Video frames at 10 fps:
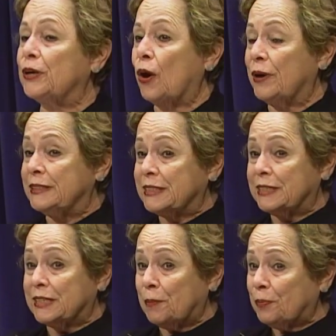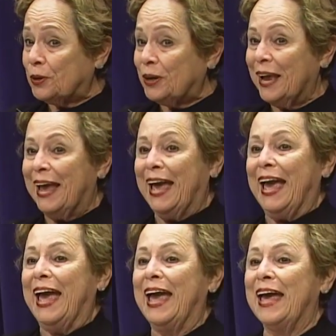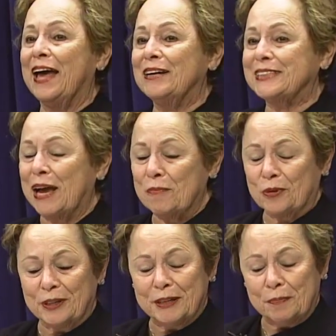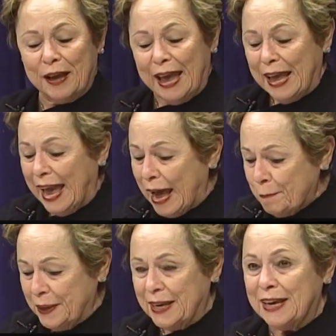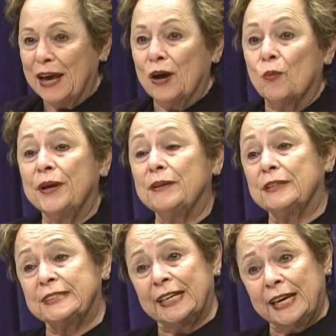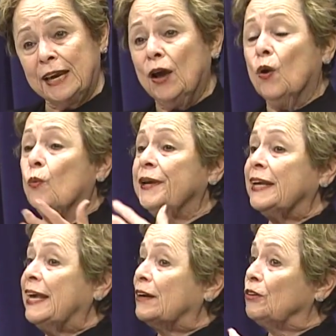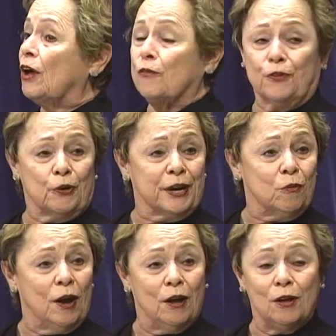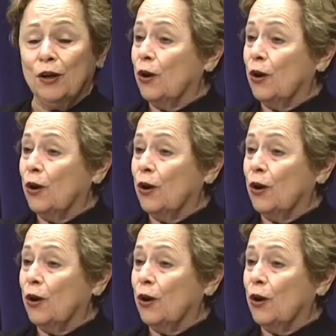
to go into deeper, and I'm really happy. We could get along very well.